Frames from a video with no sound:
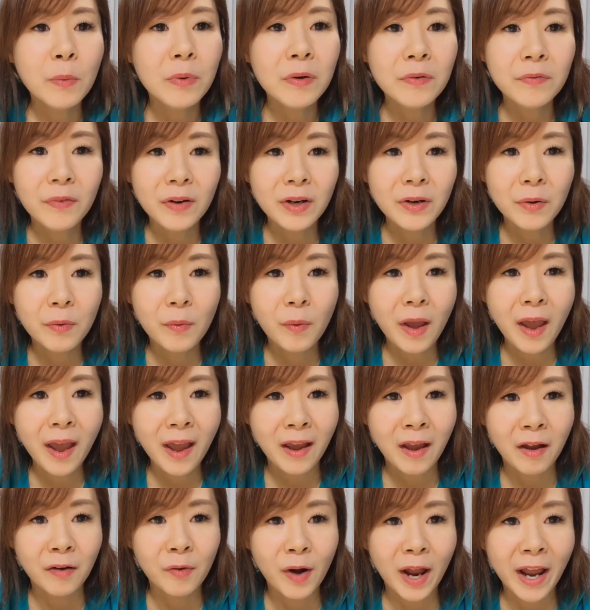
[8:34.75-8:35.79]
all the
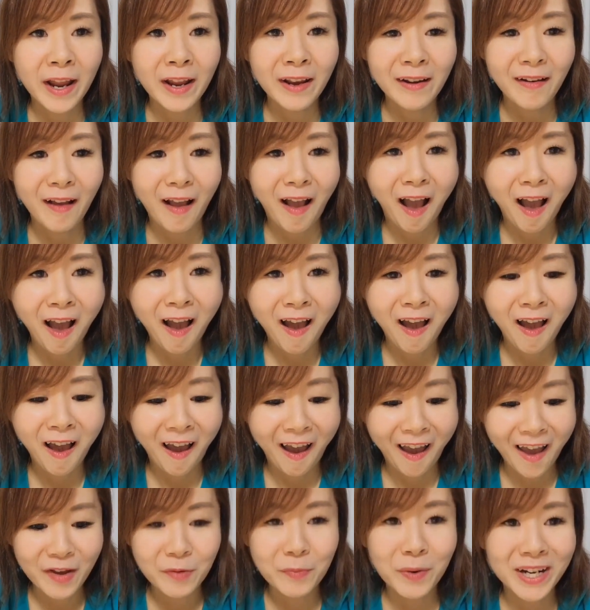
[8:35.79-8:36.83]
germs will run
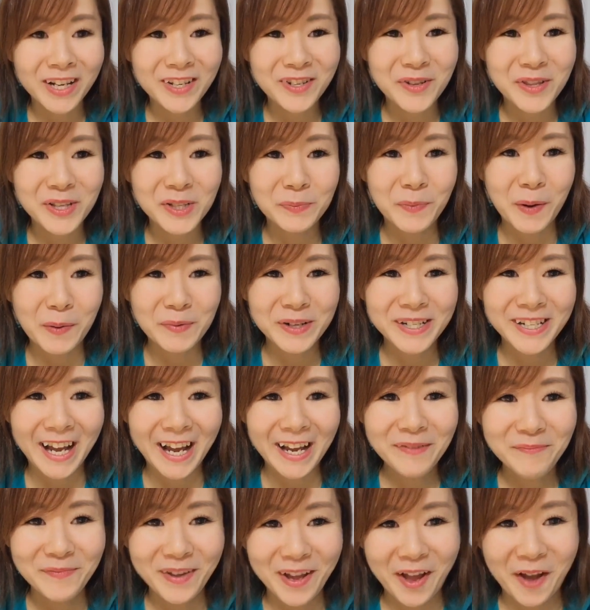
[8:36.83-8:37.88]
away, right? You
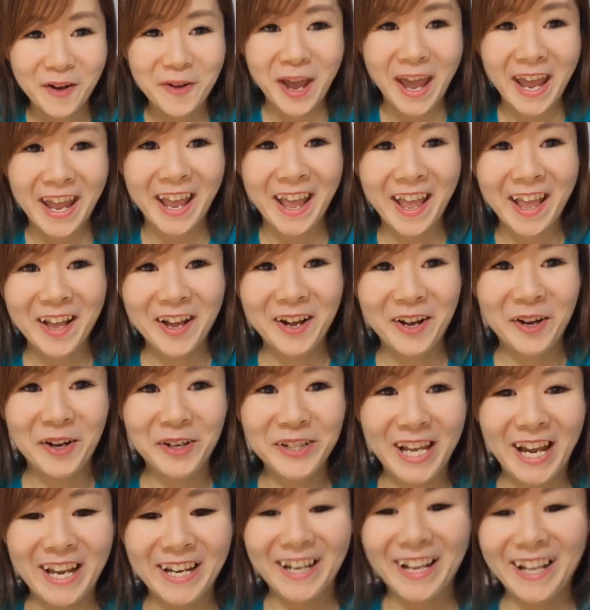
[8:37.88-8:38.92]
want to do this one more
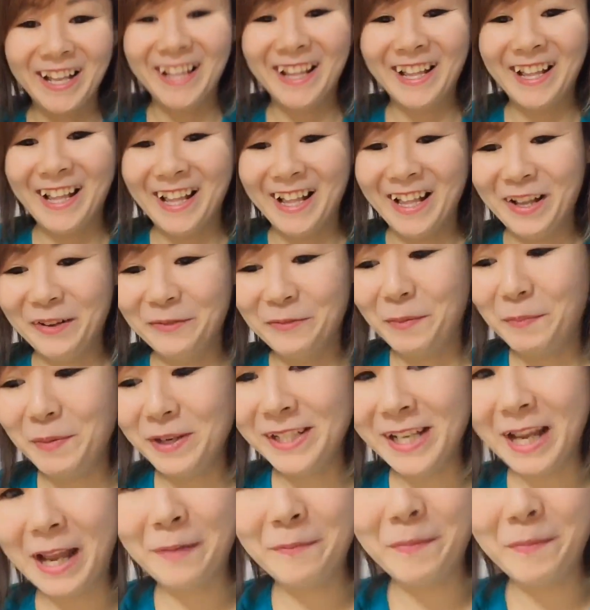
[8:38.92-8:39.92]
time? Okay, hold on.